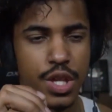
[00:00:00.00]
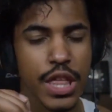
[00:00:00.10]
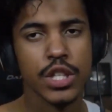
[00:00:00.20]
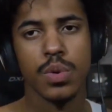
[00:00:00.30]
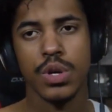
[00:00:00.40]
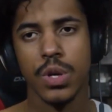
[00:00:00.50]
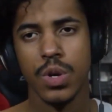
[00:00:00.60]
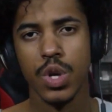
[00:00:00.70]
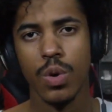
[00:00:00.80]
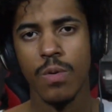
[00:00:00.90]
that's what you
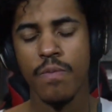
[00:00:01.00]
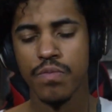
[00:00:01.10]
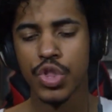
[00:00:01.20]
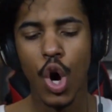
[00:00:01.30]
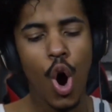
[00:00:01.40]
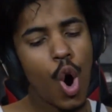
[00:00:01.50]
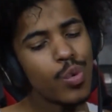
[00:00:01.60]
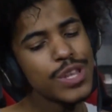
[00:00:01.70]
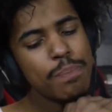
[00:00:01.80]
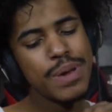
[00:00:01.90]
do. The
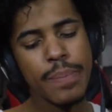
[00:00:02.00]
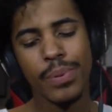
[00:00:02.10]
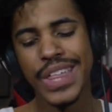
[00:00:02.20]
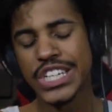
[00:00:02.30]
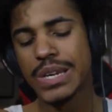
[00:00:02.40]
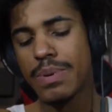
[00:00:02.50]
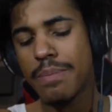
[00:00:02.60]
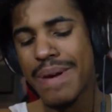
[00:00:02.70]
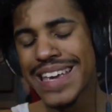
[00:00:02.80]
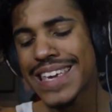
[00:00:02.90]
only people that should be
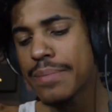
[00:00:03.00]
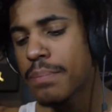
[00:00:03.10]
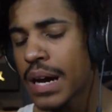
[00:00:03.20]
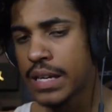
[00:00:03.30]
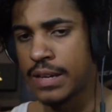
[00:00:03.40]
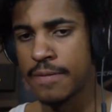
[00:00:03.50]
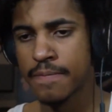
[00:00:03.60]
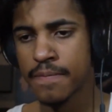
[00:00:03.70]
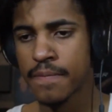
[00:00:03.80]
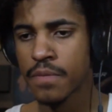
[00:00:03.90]
making money
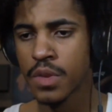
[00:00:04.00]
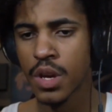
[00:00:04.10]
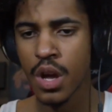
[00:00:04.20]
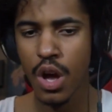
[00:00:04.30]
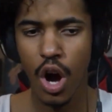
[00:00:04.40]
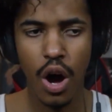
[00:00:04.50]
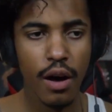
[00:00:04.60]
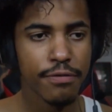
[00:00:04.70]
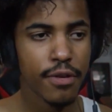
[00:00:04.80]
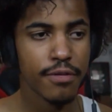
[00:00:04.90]

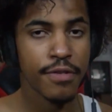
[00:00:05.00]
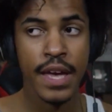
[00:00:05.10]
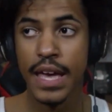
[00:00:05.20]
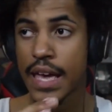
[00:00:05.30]
off of